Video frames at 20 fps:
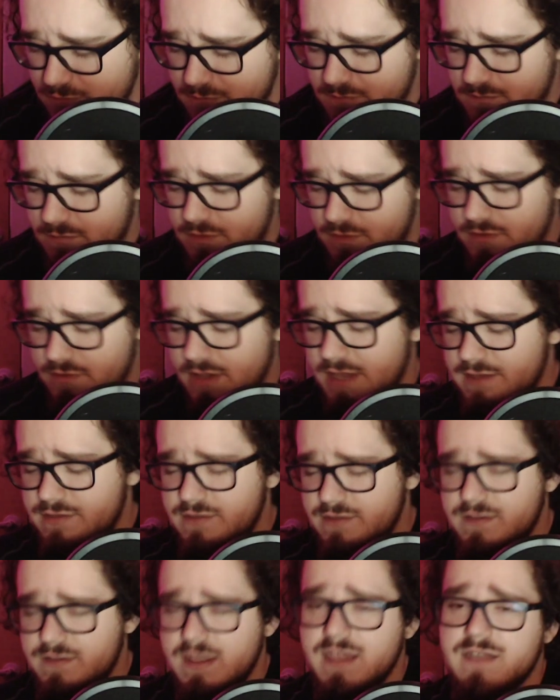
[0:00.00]
You guys
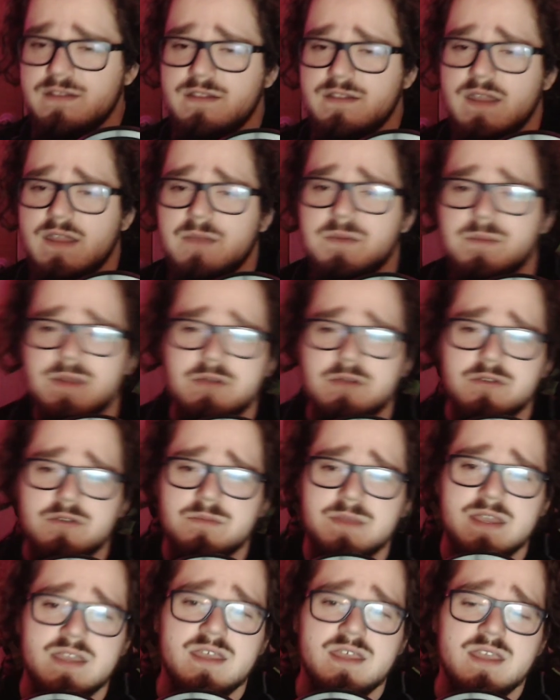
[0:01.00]
just taking the time to be with
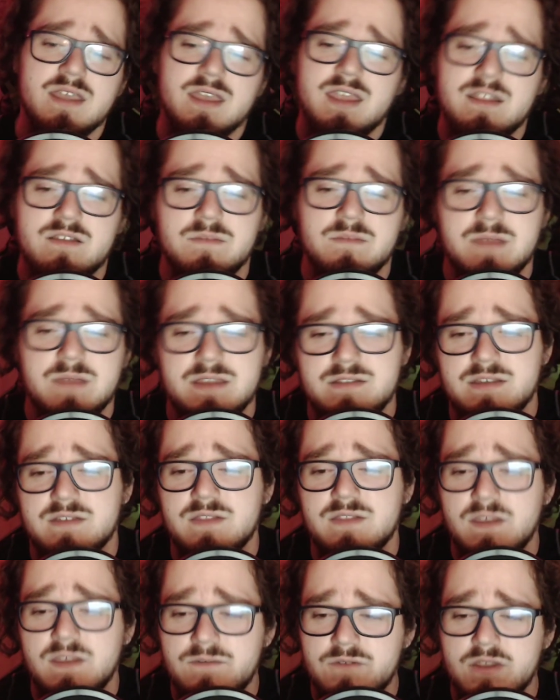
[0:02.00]
me. It's amazing.
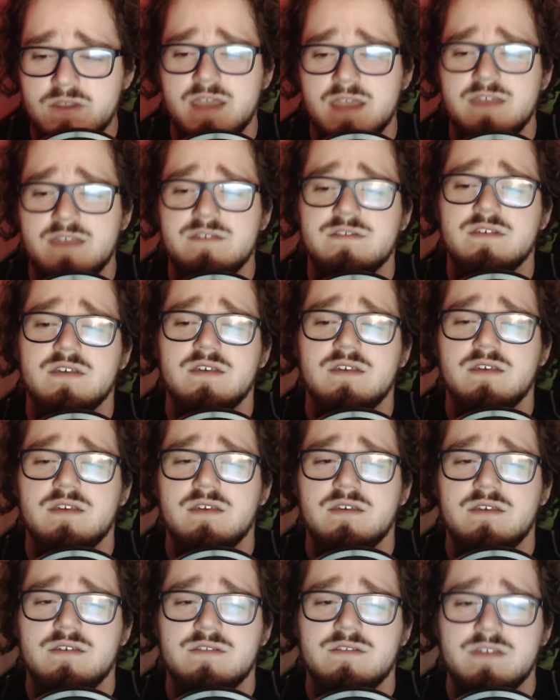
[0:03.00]
Love you guys.
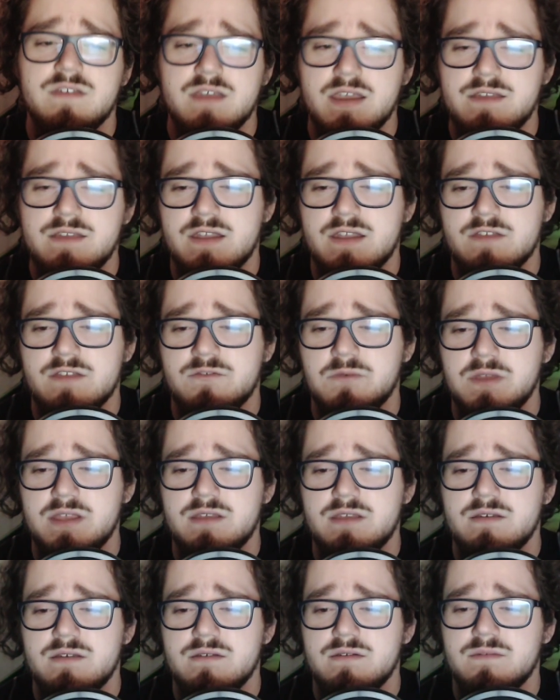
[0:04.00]
See you guys next week.
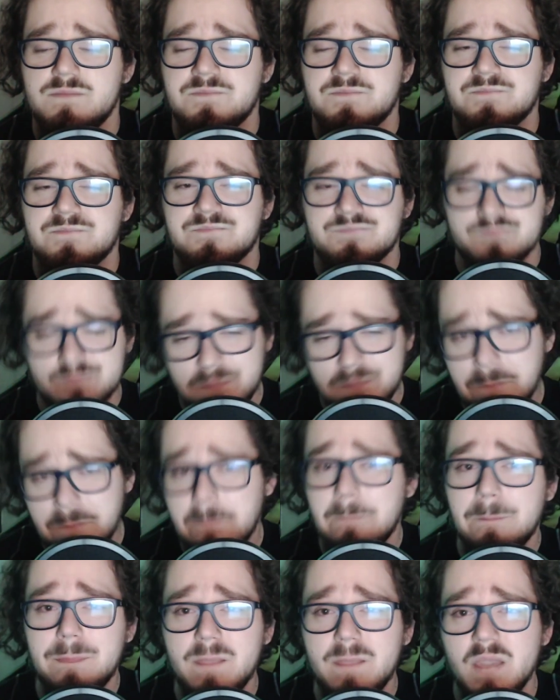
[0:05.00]

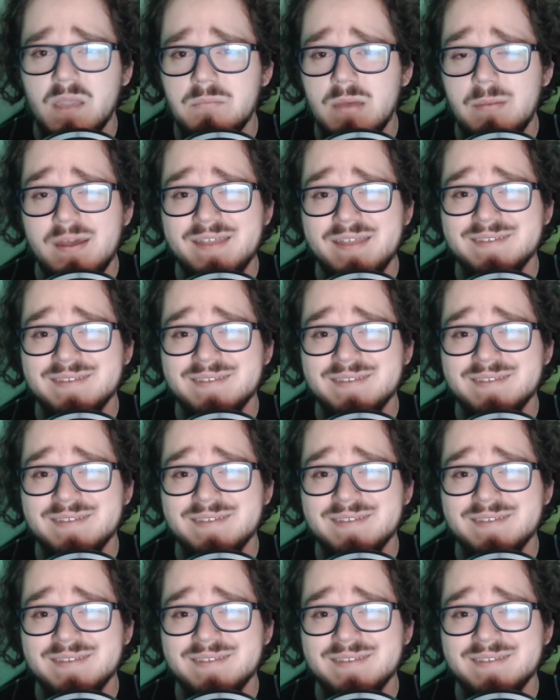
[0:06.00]
Bye-bye.